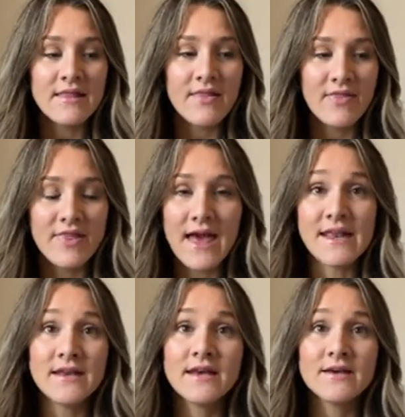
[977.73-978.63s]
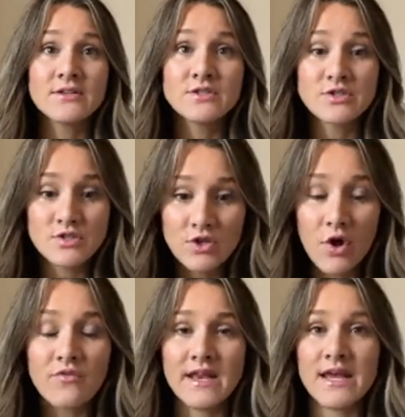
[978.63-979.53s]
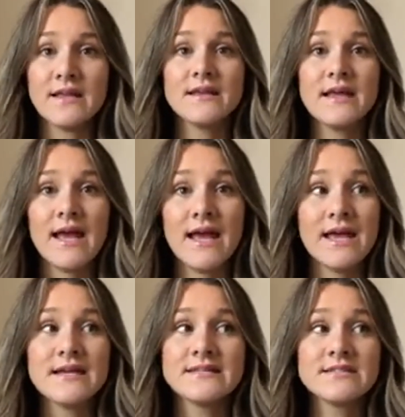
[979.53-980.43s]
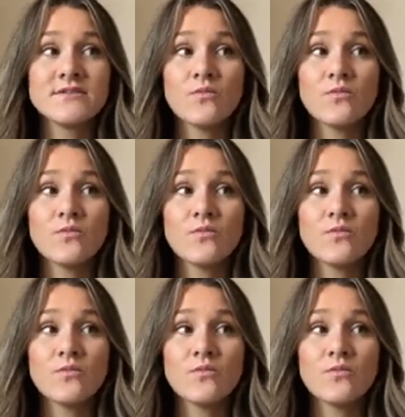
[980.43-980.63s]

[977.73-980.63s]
Then COVID hit, and